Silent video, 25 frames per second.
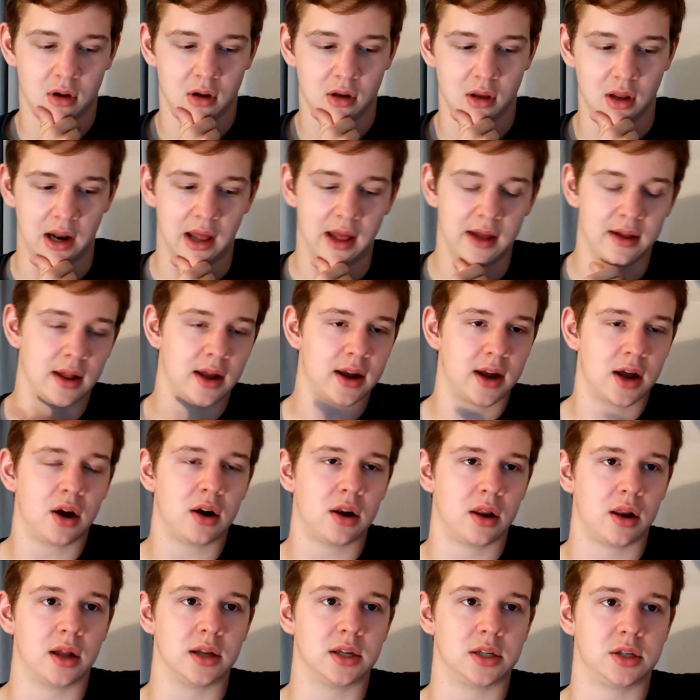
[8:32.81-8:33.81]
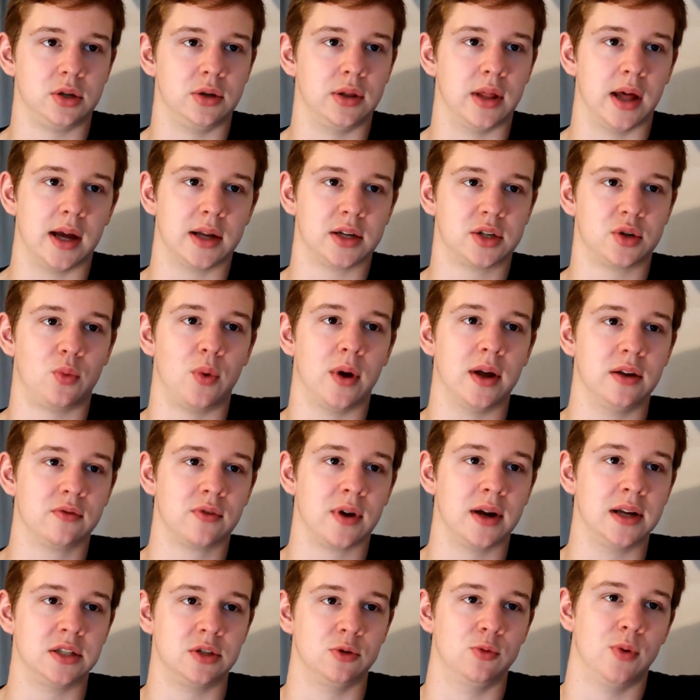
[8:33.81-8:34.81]
You know, they kind of like to do that to
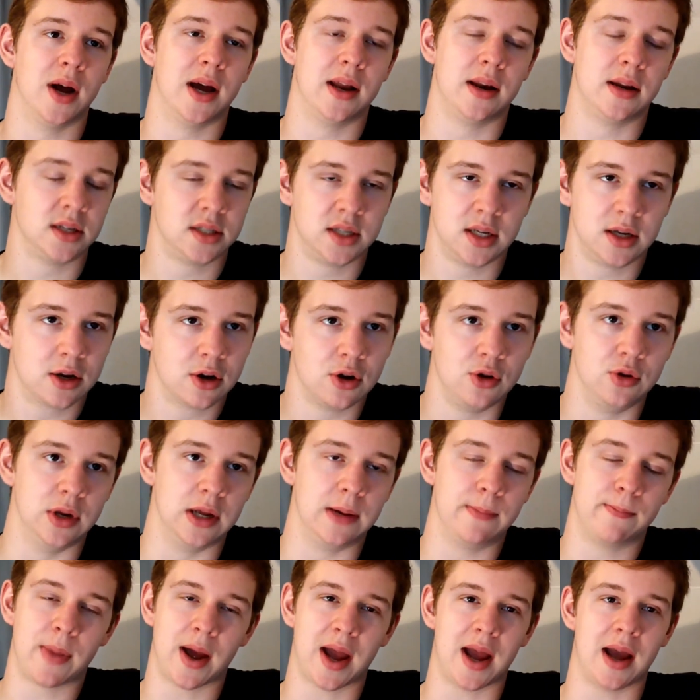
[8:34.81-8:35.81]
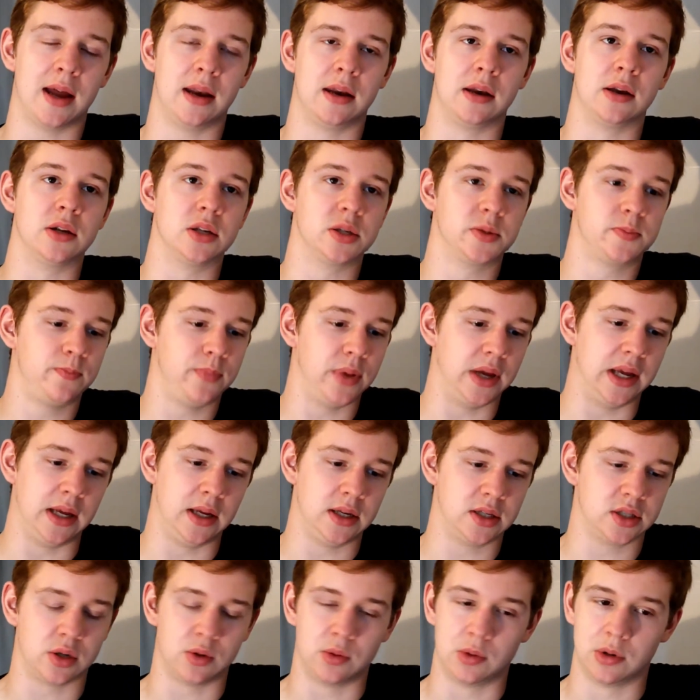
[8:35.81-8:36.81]
raise awareness, including pandas,
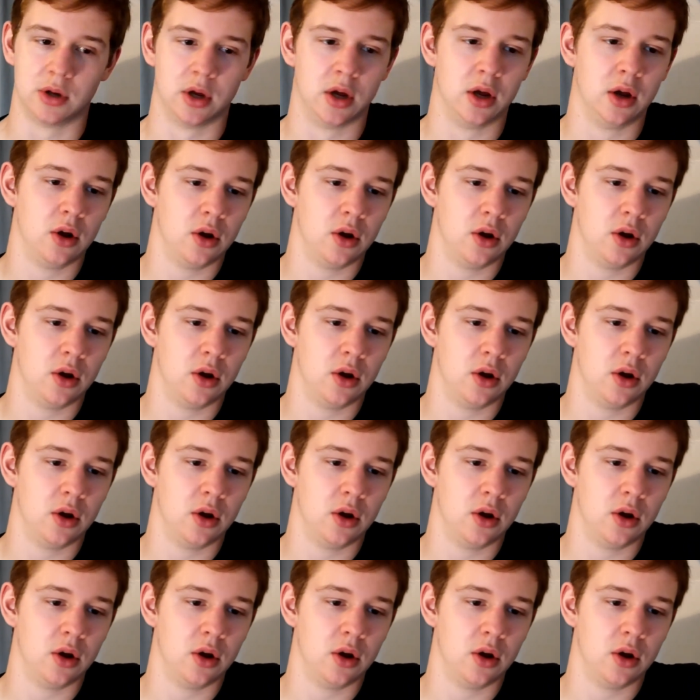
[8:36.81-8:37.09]
bees, and